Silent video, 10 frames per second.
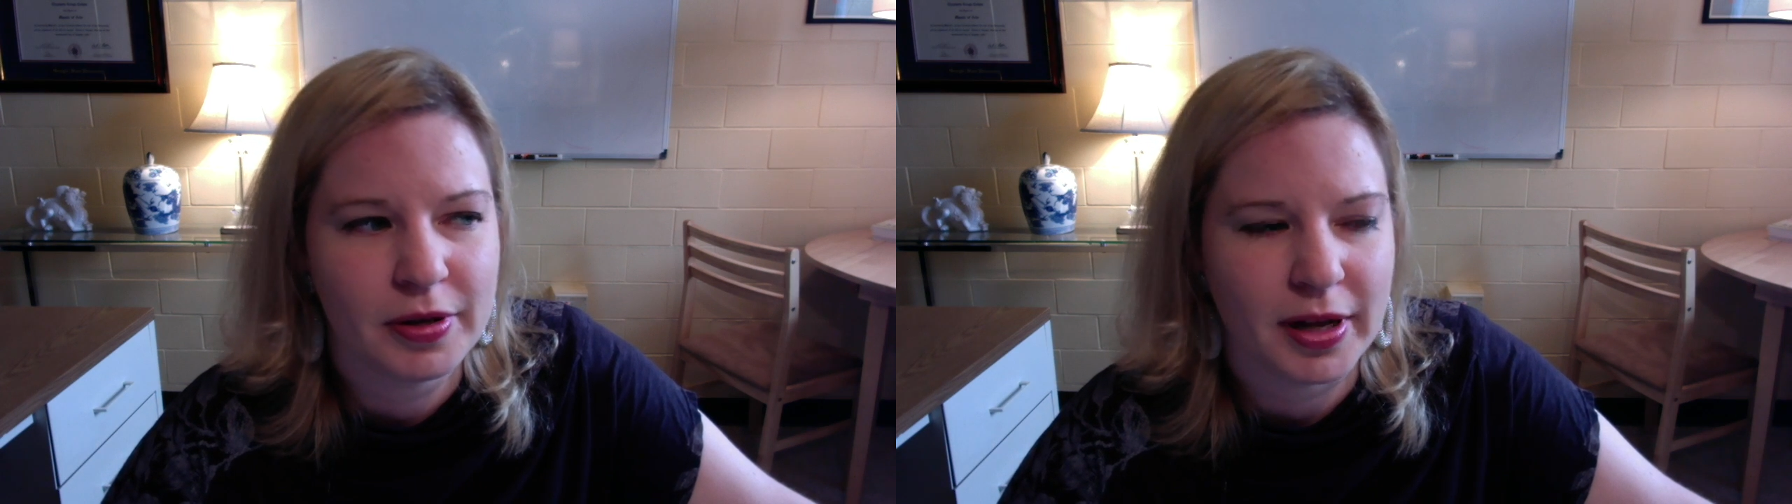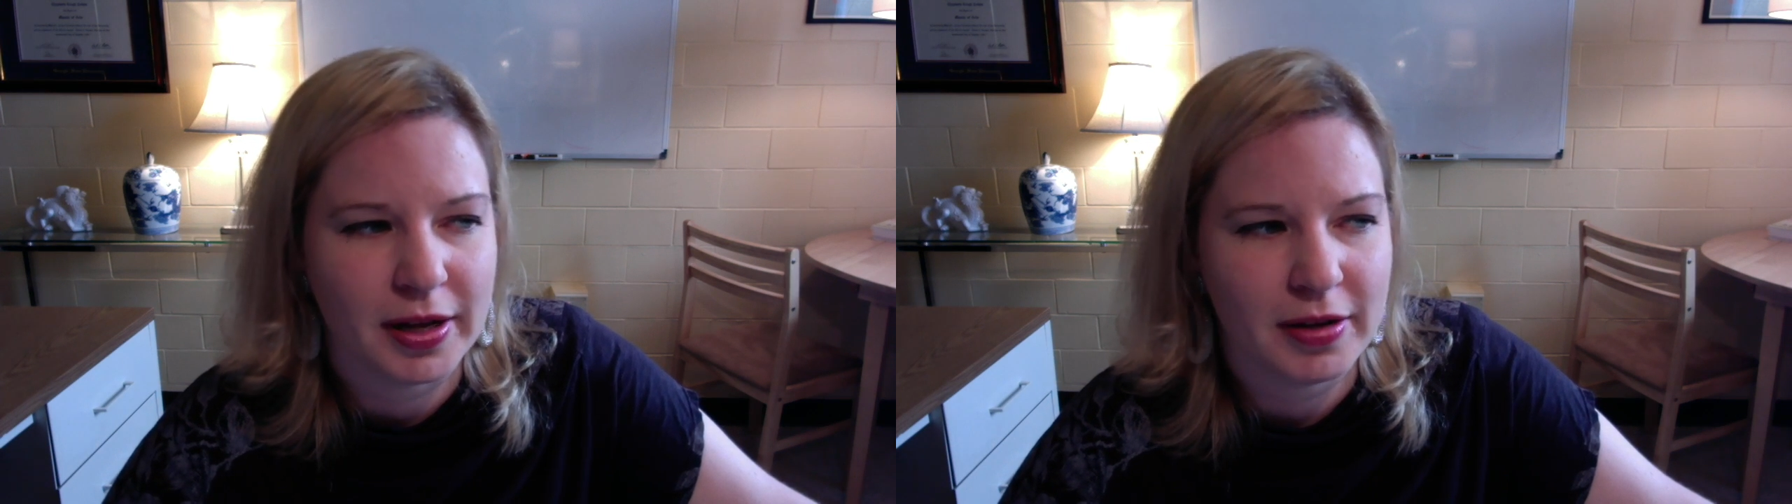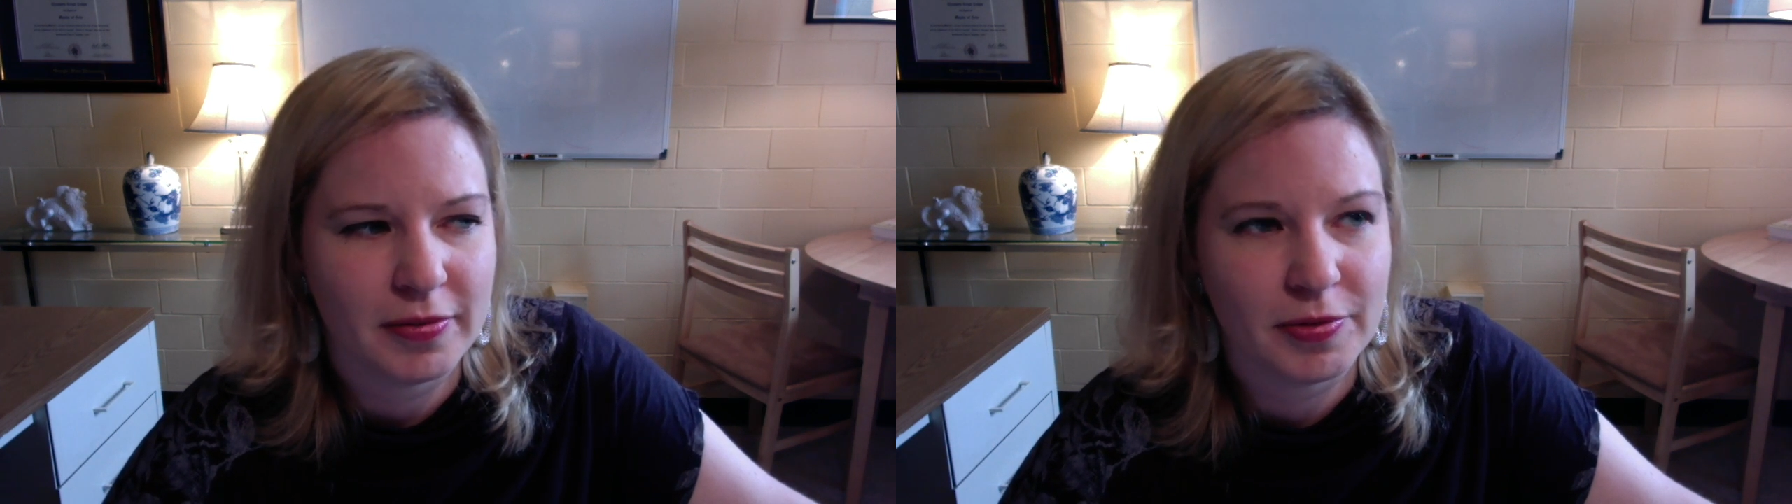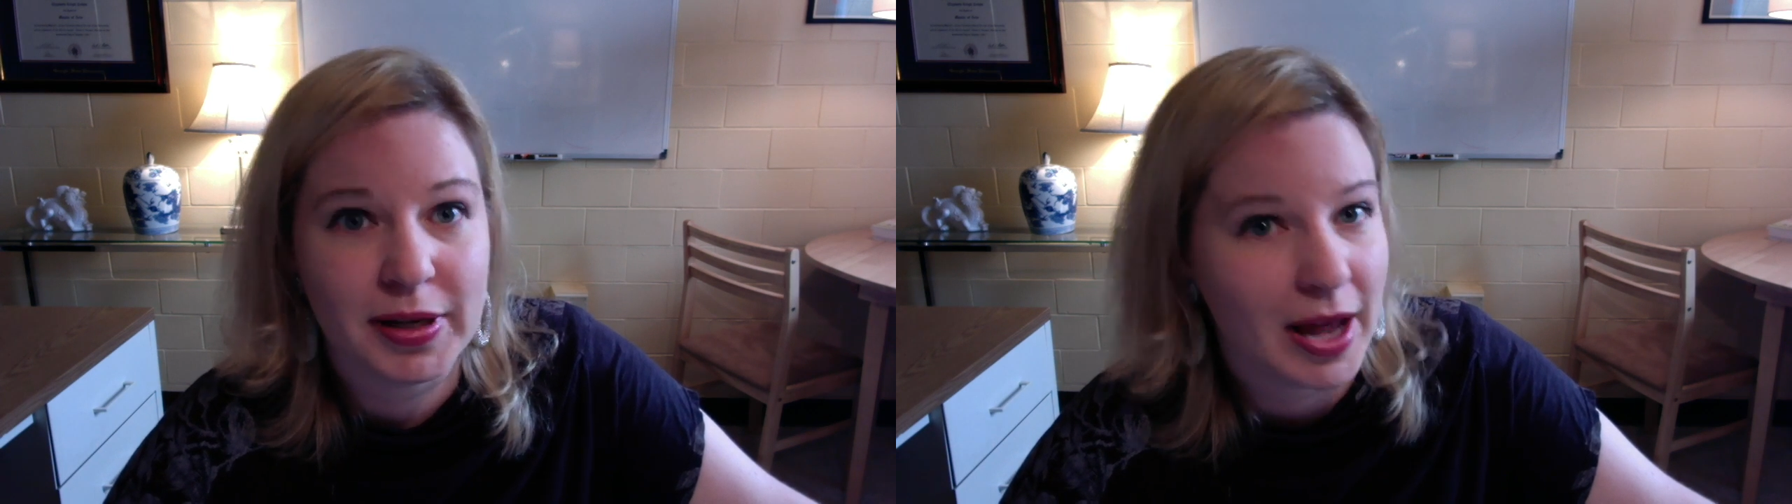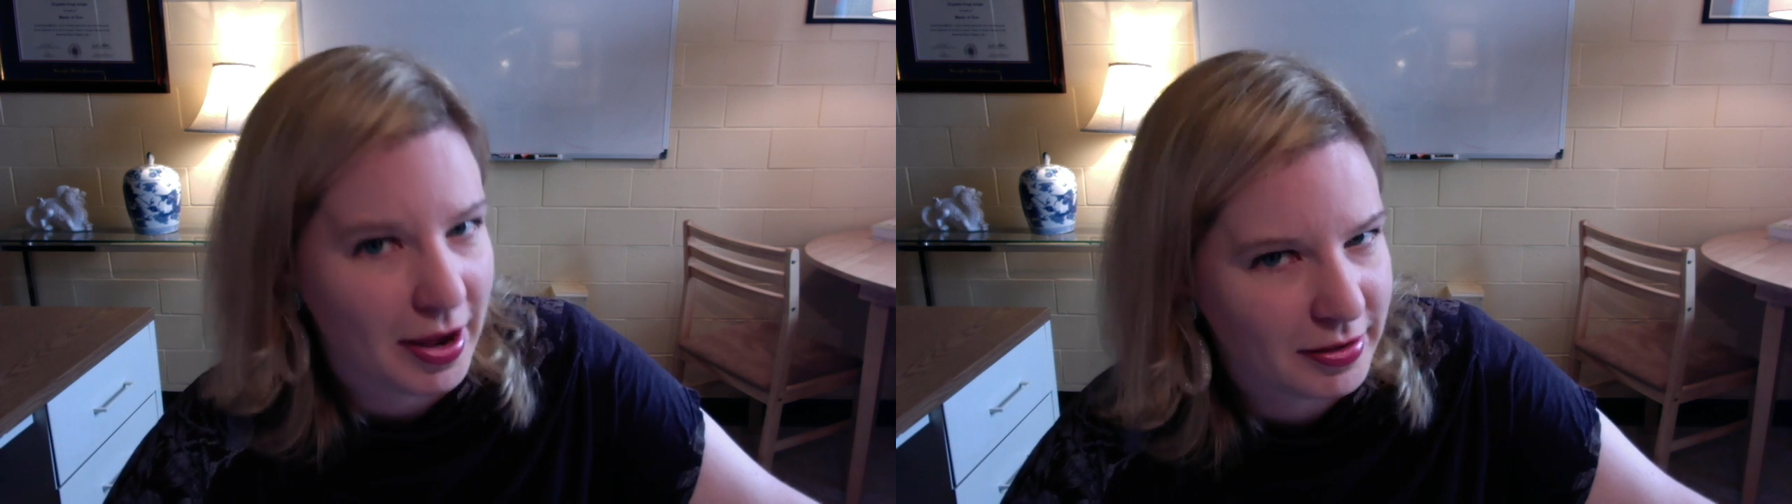like
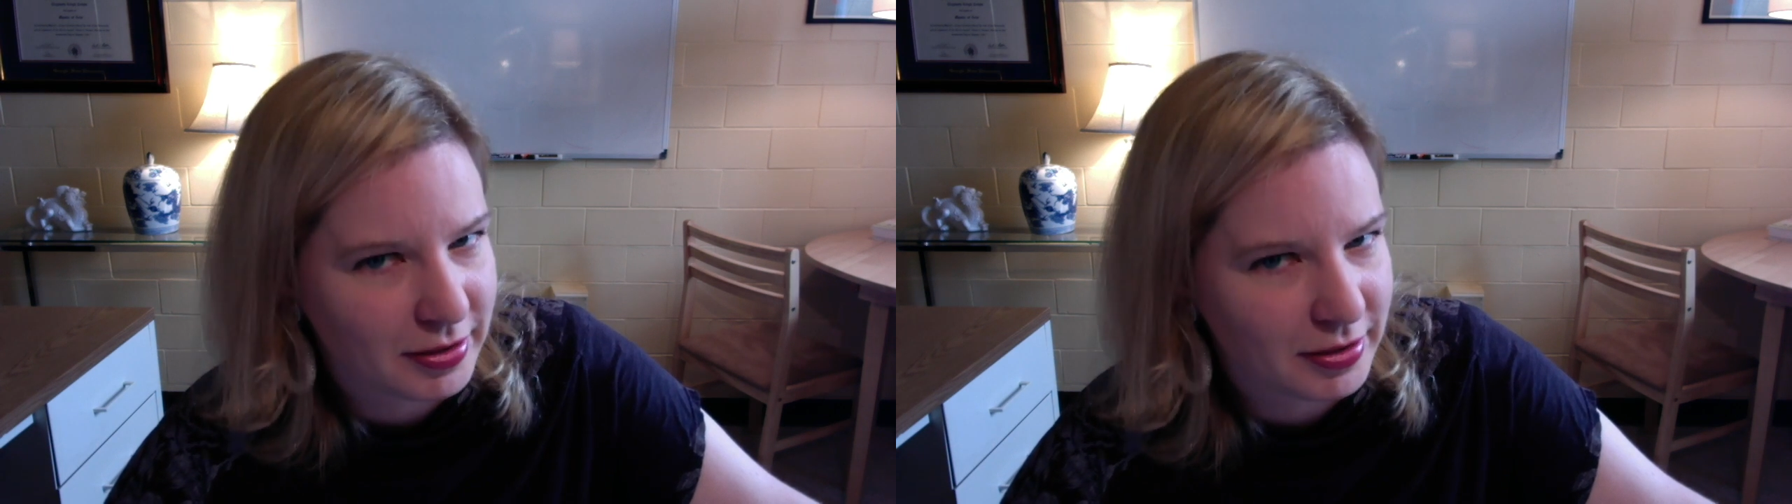relaxed